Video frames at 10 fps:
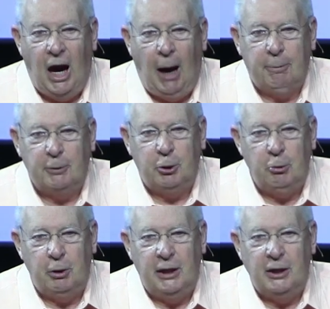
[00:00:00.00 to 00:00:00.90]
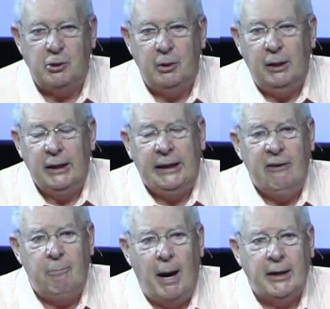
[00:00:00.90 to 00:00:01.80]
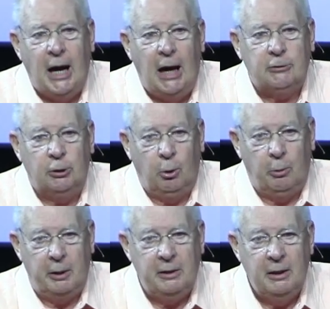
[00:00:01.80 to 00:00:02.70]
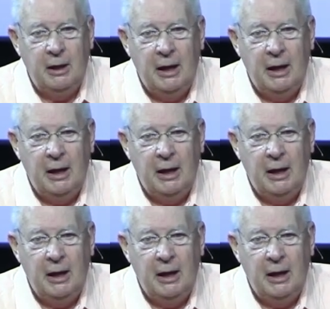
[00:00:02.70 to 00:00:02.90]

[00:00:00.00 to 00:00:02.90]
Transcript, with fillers: Opportunities to give my God glory.